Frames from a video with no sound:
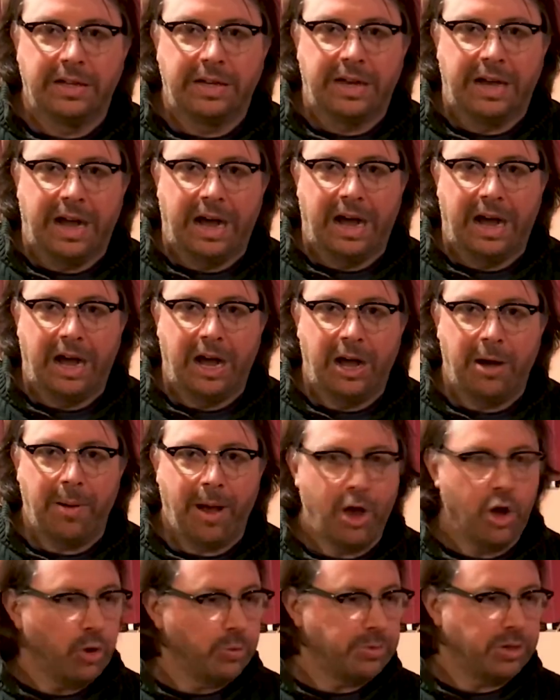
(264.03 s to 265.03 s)
I
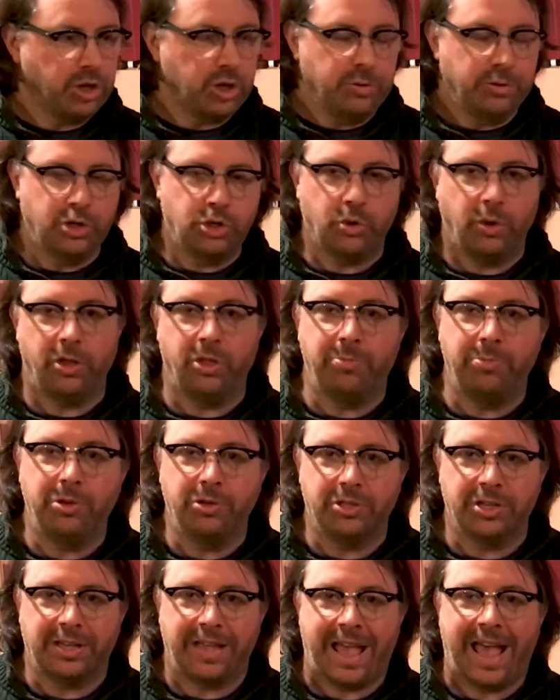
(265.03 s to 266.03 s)
hope that you enjoy the
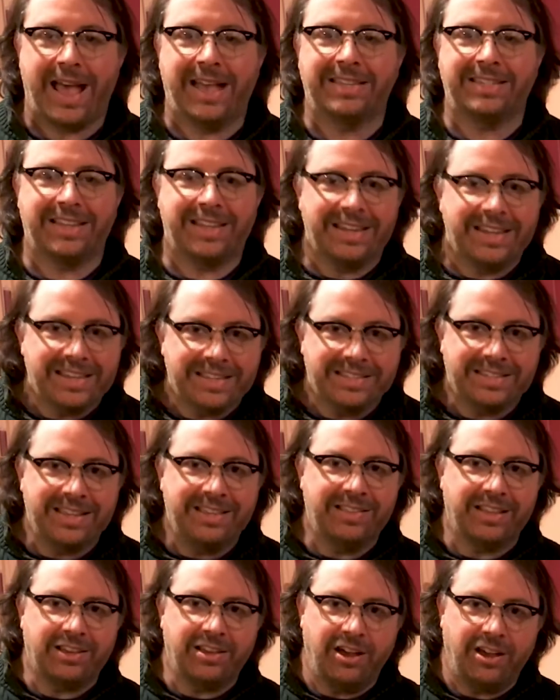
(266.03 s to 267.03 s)
music as it is in
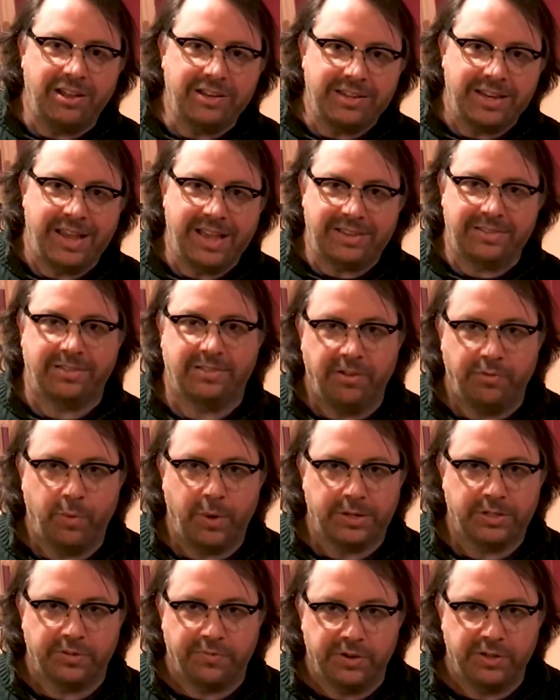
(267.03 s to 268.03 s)
the context of
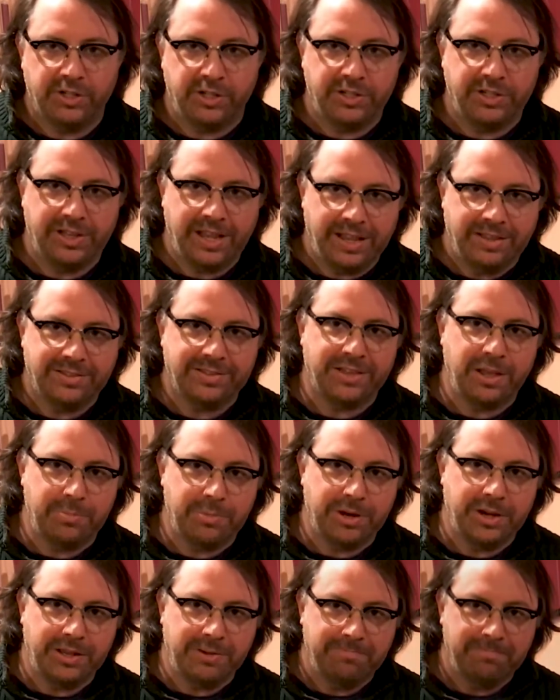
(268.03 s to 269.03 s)
West Virginia Dance Company.